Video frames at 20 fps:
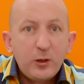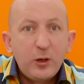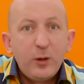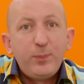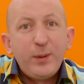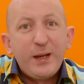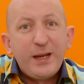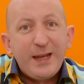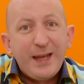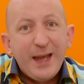
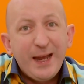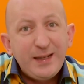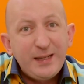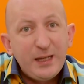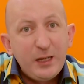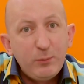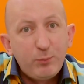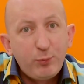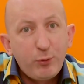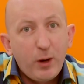could be
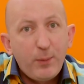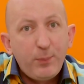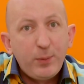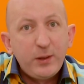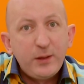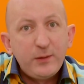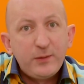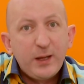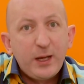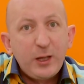getting
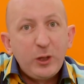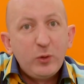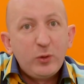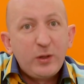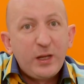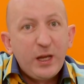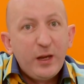properties that you